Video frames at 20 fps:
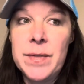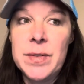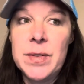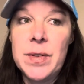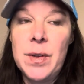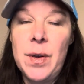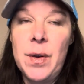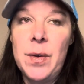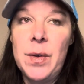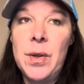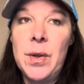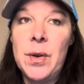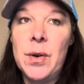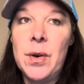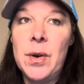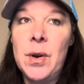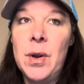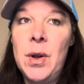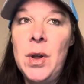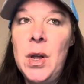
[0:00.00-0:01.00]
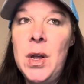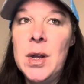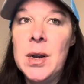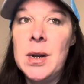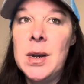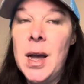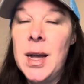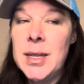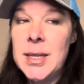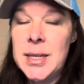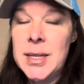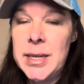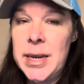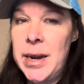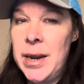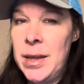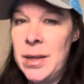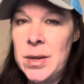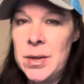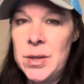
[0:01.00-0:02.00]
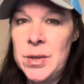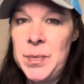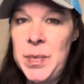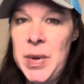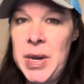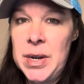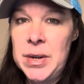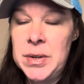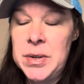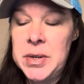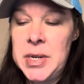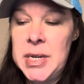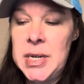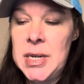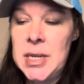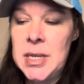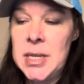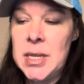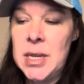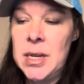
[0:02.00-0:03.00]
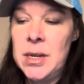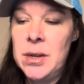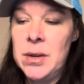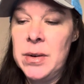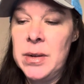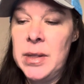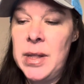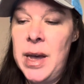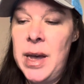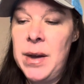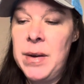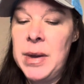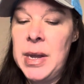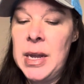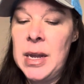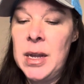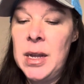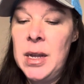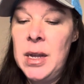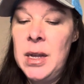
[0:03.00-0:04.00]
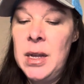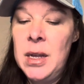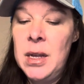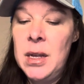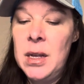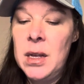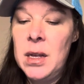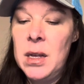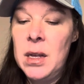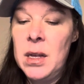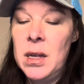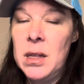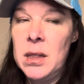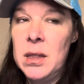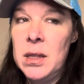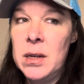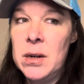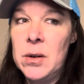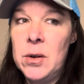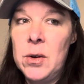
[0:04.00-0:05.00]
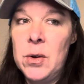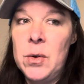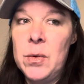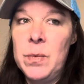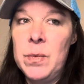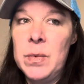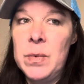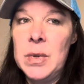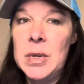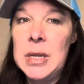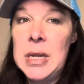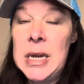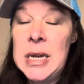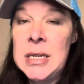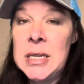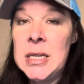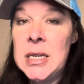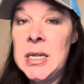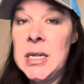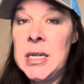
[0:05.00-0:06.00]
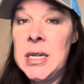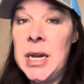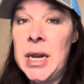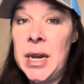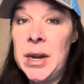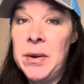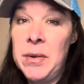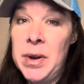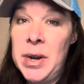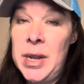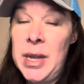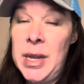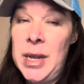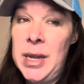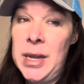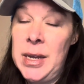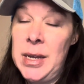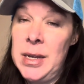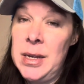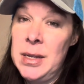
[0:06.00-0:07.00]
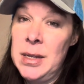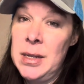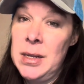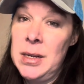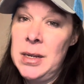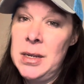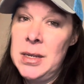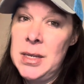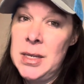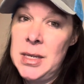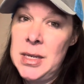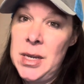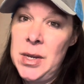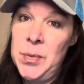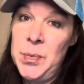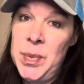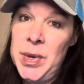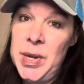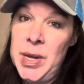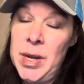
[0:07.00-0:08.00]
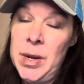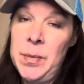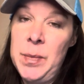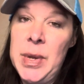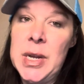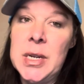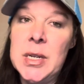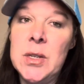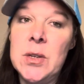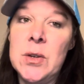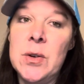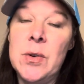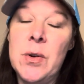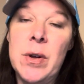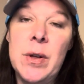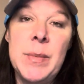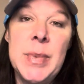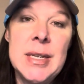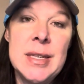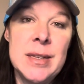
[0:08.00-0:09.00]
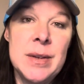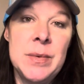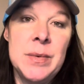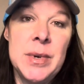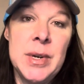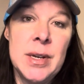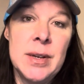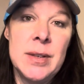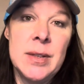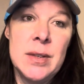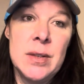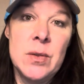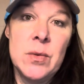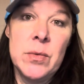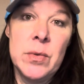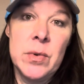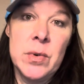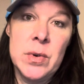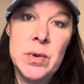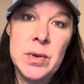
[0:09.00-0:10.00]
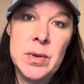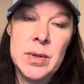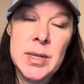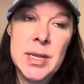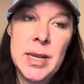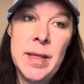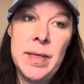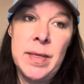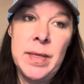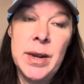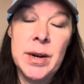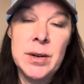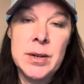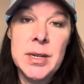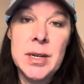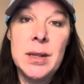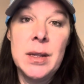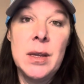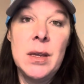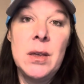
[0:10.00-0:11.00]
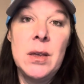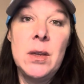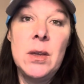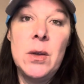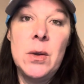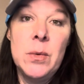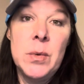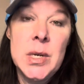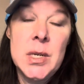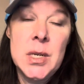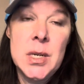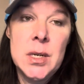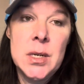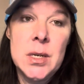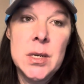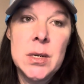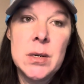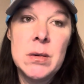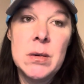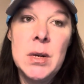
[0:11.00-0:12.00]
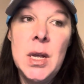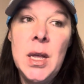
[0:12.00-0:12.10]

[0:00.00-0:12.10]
So you're not setting those boundaries, and you're allowing a little less integrity seep in because you're going by someone else's rules and they're telling you what to do.